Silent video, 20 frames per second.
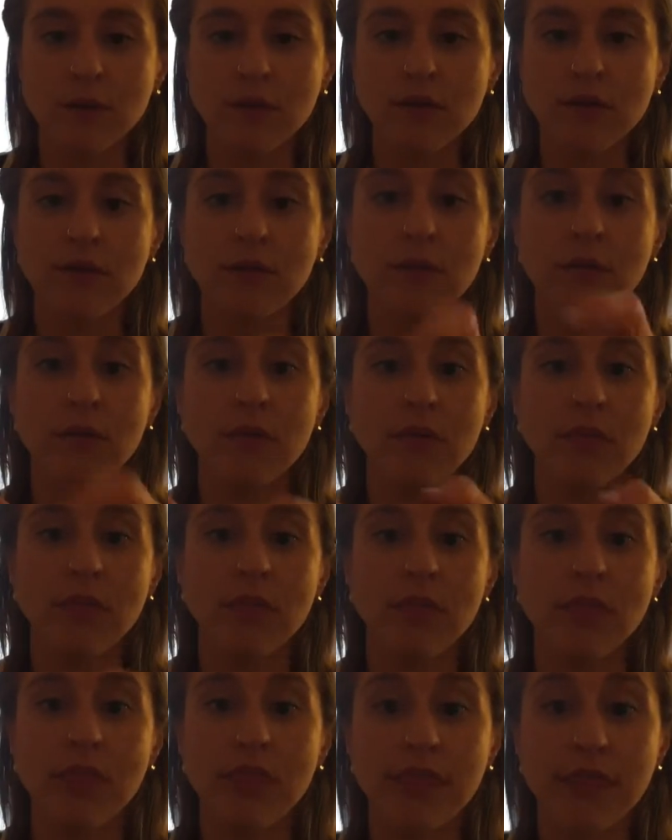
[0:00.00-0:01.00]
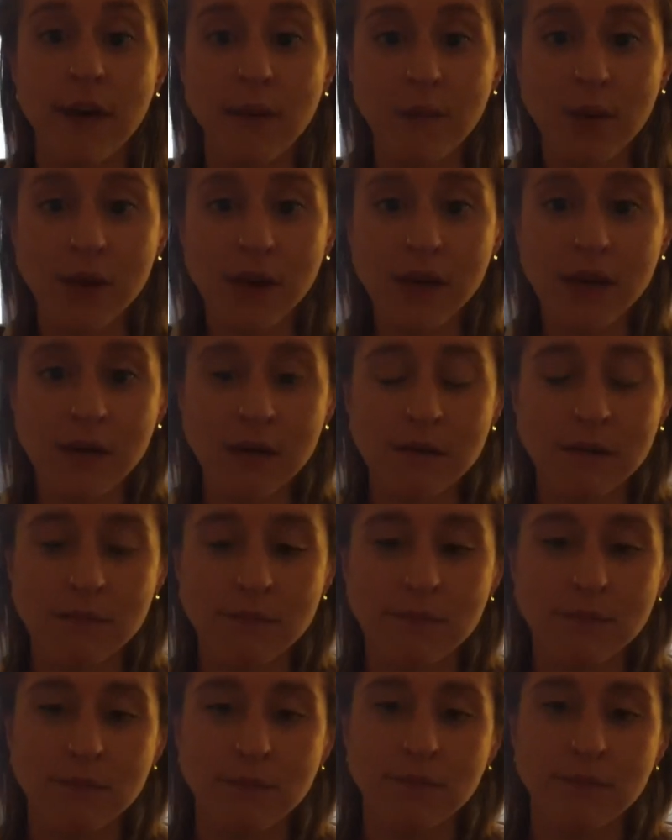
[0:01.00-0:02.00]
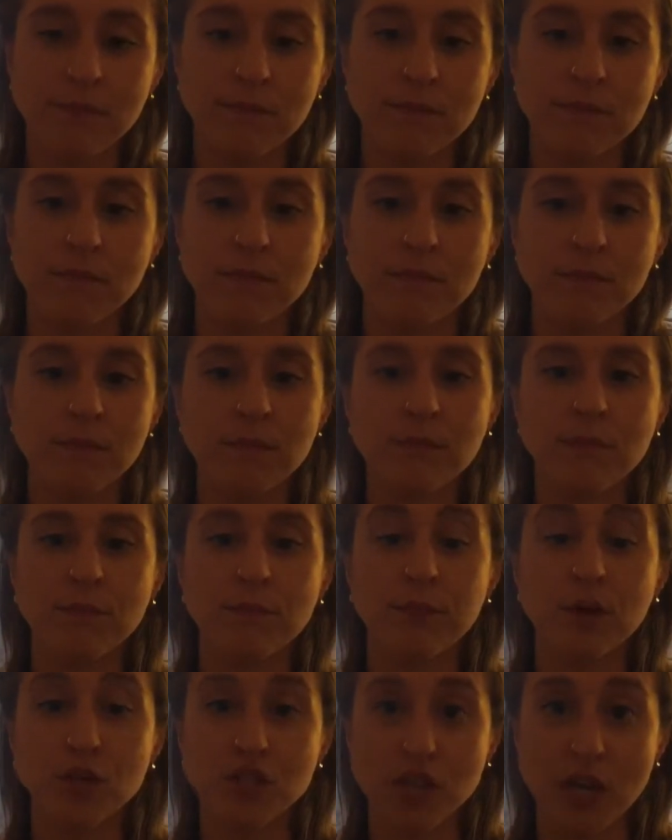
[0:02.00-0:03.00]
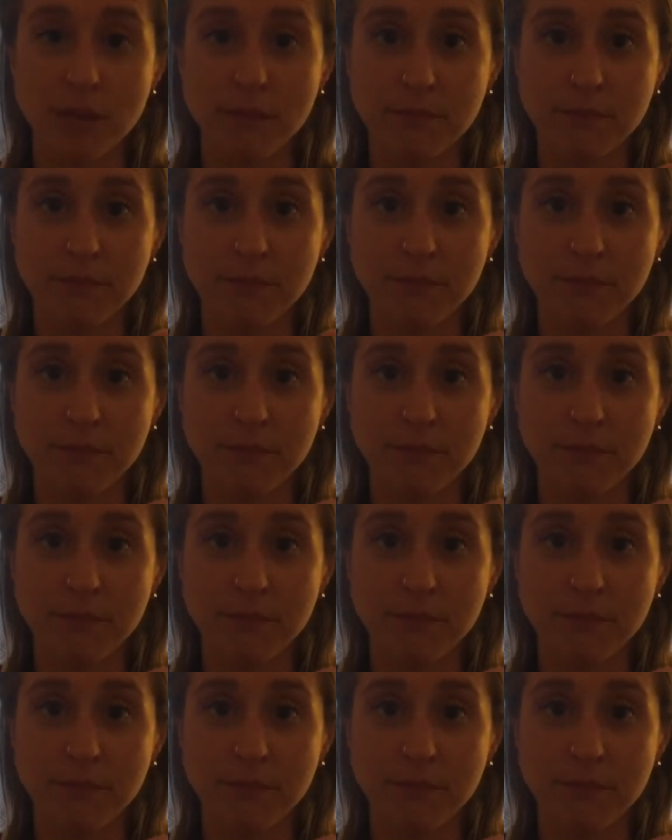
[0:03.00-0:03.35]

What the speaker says: So thumb on, push up.